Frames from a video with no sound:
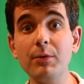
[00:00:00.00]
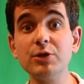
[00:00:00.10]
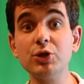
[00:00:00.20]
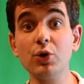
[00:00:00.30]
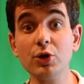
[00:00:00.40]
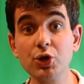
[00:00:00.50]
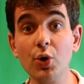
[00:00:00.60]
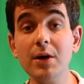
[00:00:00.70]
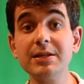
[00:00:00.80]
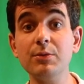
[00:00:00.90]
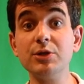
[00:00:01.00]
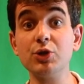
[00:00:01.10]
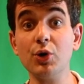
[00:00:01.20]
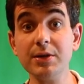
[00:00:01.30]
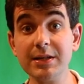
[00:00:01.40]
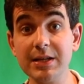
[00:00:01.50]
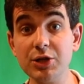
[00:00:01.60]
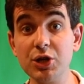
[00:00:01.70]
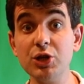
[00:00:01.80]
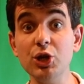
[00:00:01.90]
It was your choice. It was your
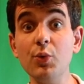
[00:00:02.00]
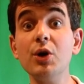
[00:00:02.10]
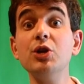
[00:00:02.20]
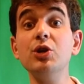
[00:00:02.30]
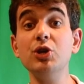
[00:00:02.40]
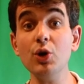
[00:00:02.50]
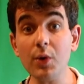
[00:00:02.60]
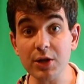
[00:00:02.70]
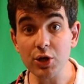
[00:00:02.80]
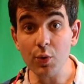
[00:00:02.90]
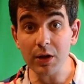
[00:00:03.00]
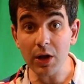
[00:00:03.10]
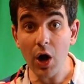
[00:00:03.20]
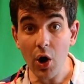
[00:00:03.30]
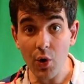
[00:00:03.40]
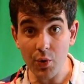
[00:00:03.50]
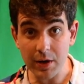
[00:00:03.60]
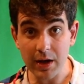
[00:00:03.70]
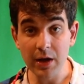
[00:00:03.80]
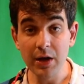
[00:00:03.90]
decision. You and you
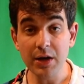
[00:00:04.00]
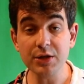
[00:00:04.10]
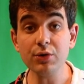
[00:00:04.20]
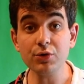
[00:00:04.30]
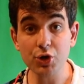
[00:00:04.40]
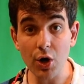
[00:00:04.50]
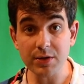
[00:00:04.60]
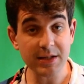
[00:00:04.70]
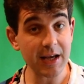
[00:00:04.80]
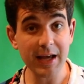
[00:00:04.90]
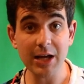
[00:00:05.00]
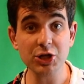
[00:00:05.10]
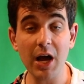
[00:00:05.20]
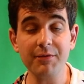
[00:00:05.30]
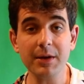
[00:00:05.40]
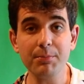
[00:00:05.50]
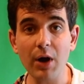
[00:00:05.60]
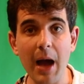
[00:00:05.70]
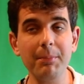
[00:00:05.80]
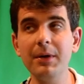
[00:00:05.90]
alone is who chose to take HIV
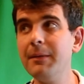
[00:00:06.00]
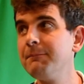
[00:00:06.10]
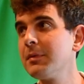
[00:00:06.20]
PrEP.